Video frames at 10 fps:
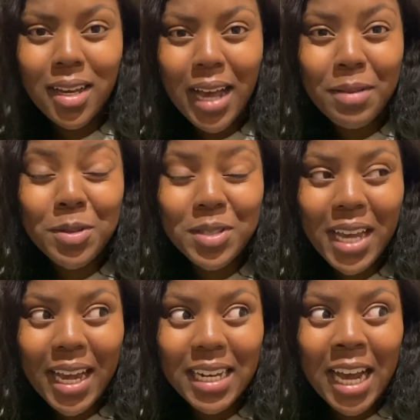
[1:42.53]
I'm so
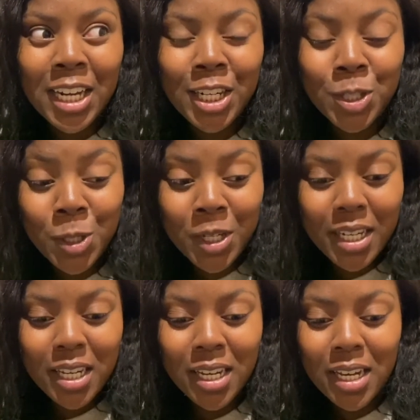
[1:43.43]
tired. I
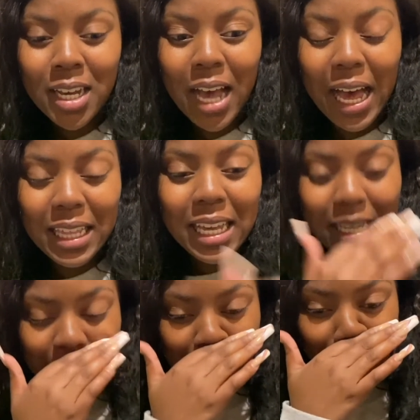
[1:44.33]
think I
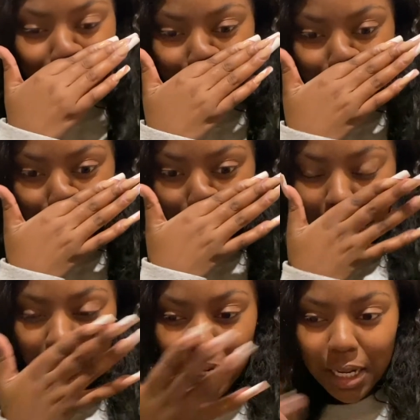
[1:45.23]
slept
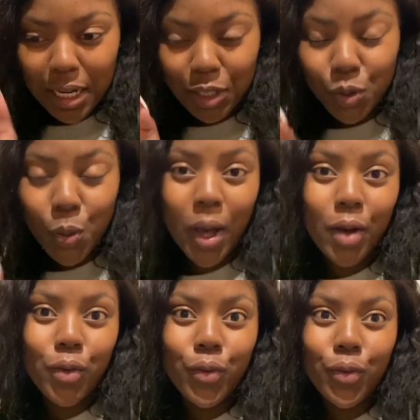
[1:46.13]
at
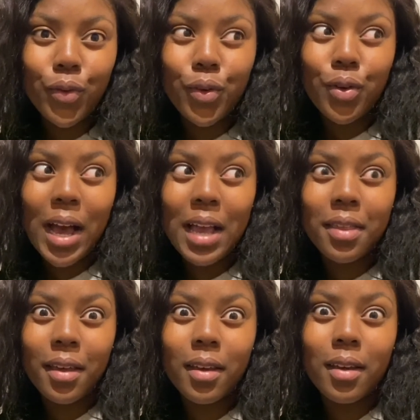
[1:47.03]
12, I
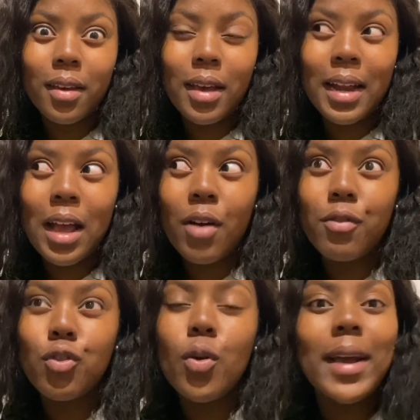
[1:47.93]
think. And I have
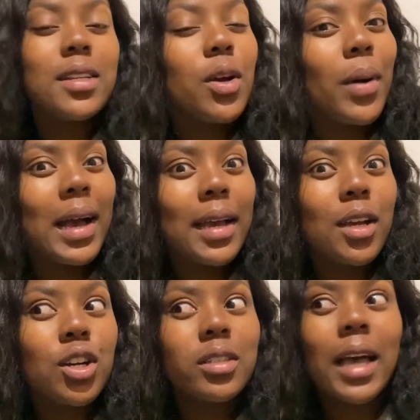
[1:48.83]
no idea why,
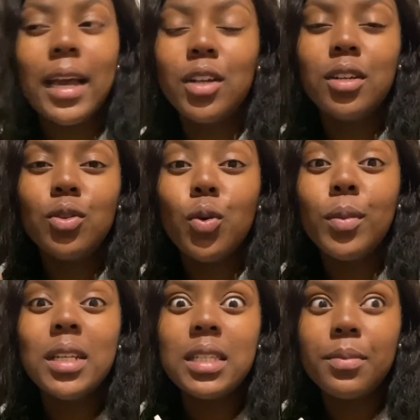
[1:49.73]
because I
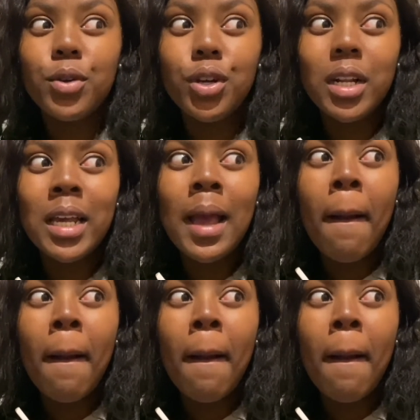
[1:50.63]
normally sleep early.